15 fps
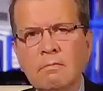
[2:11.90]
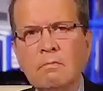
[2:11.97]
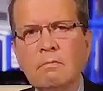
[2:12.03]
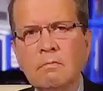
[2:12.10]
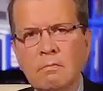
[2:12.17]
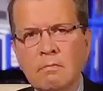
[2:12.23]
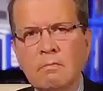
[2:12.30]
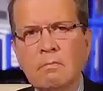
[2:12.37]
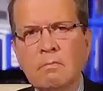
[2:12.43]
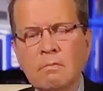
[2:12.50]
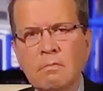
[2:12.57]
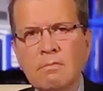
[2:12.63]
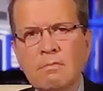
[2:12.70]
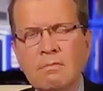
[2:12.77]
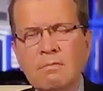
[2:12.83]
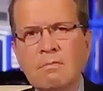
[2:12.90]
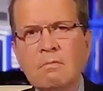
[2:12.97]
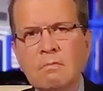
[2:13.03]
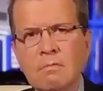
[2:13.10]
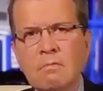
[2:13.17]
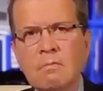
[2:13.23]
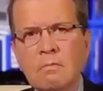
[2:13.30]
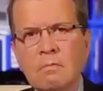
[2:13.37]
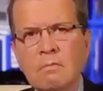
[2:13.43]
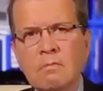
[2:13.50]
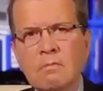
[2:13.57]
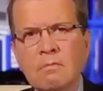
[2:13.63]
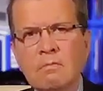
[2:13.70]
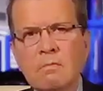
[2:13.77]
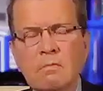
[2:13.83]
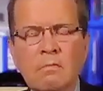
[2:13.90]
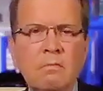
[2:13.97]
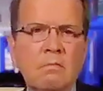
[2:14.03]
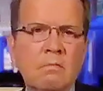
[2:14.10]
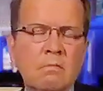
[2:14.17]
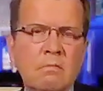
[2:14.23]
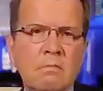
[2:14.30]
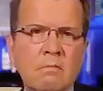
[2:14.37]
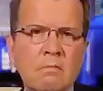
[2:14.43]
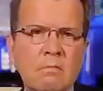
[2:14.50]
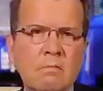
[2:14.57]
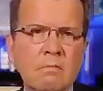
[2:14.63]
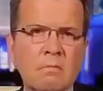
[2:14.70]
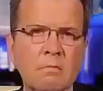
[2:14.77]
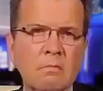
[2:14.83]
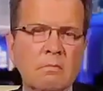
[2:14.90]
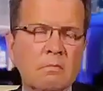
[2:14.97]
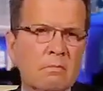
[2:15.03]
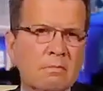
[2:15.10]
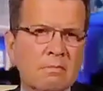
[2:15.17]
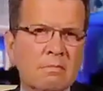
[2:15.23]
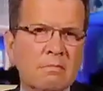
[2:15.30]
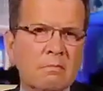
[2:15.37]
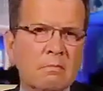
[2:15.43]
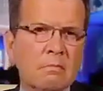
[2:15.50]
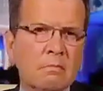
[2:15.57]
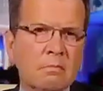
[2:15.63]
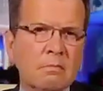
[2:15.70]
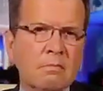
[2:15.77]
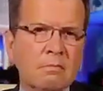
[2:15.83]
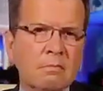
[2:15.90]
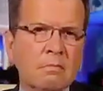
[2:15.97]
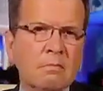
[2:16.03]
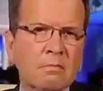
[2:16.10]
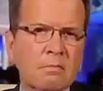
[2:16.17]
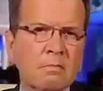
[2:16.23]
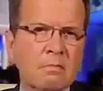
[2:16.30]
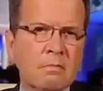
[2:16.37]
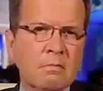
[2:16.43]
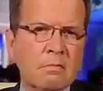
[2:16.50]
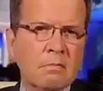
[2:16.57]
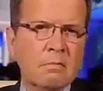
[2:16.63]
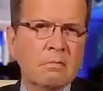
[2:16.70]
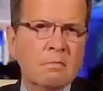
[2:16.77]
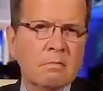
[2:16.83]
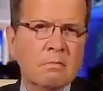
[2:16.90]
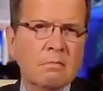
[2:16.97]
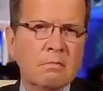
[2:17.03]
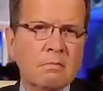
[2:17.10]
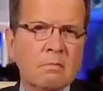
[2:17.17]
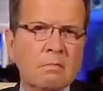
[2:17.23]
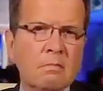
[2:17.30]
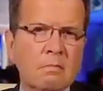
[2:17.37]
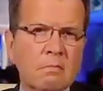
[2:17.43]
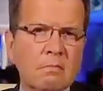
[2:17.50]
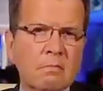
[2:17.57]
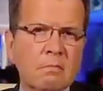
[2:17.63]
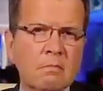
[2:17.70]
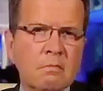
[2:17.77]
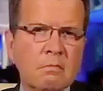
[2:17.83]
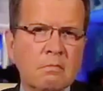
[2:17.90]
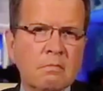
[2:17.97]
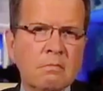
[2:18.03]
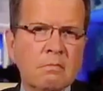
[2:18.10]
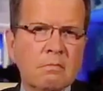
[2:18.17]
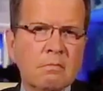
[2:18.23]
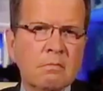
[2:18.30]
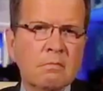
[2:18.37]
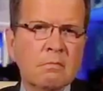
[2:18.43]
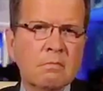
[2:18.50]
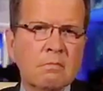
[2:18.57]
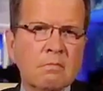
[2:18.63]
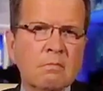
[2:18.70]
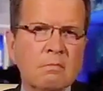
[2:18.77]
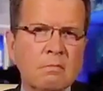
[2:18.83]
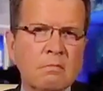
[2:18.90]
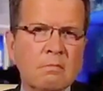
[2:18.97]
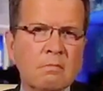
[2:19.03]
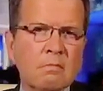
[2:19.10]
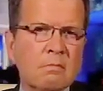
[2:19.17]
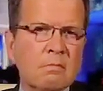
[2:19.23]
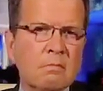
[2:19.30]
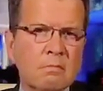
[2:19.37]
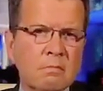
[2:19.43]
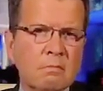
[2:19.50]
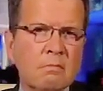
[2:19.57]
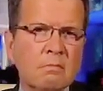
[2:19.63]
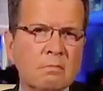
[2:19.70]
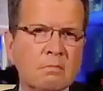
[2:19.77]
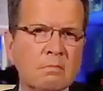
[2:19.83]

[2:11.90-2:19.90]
This person isn't speaking.